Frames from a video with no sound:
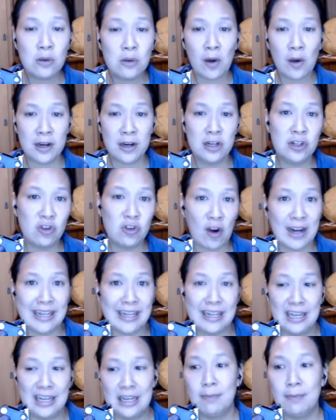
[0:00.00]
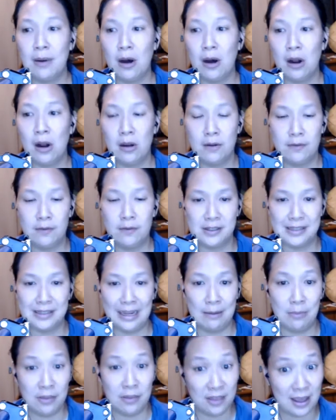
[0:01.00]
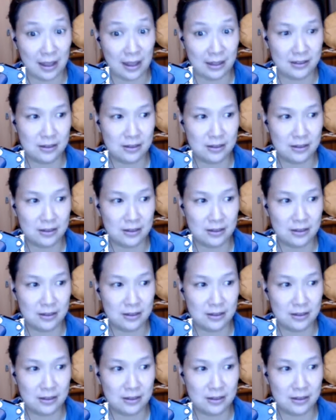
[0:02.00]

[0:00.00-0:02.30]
you want to try to keep all of the same thing.